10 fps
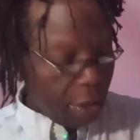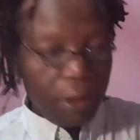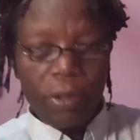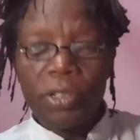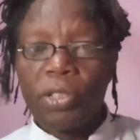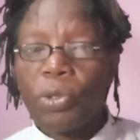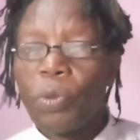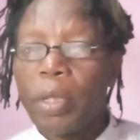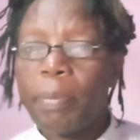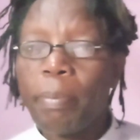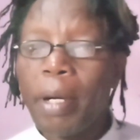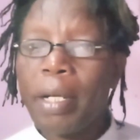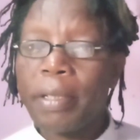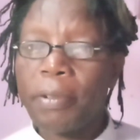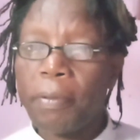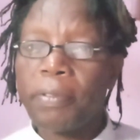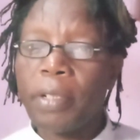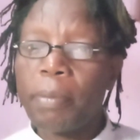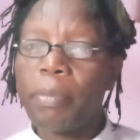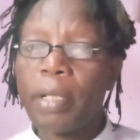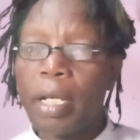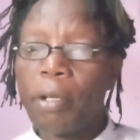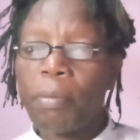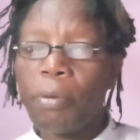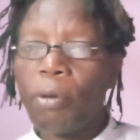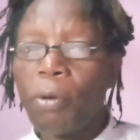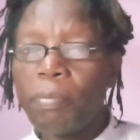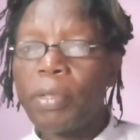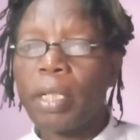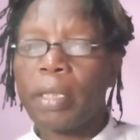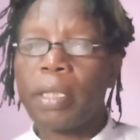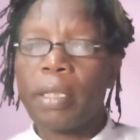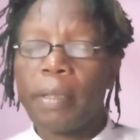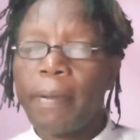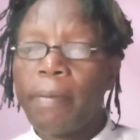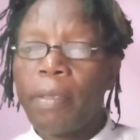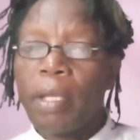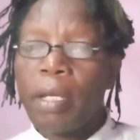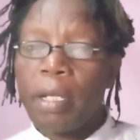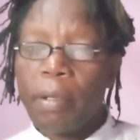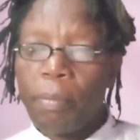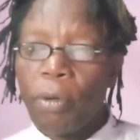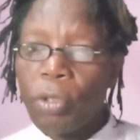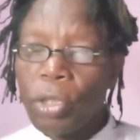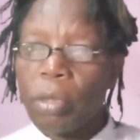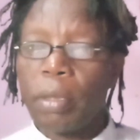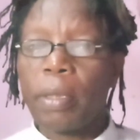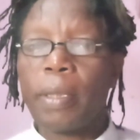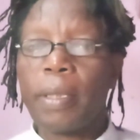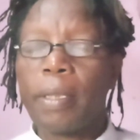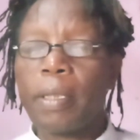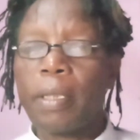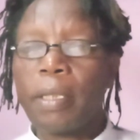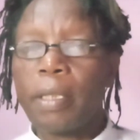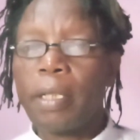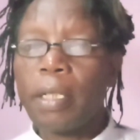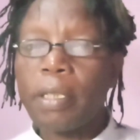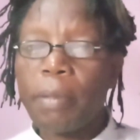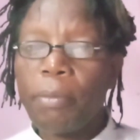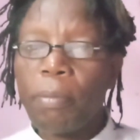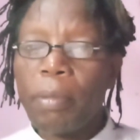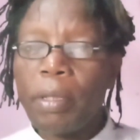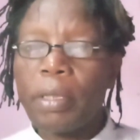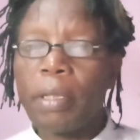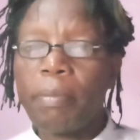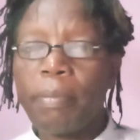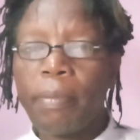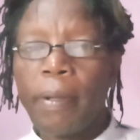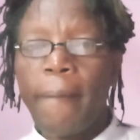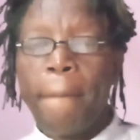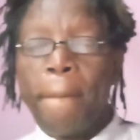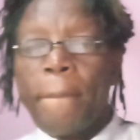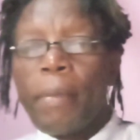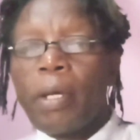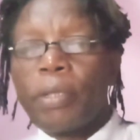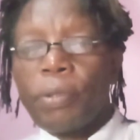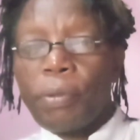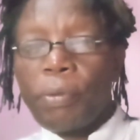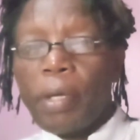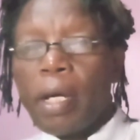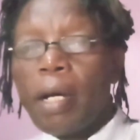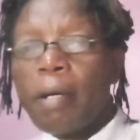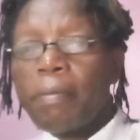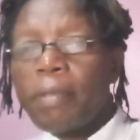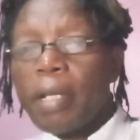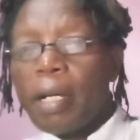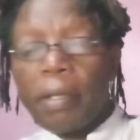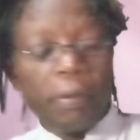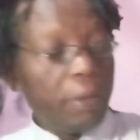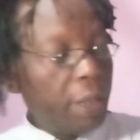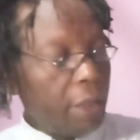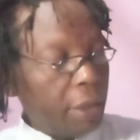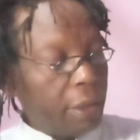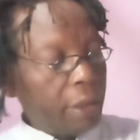constitutes mass of something, an object in motion. That's a momentum. So we have the angular,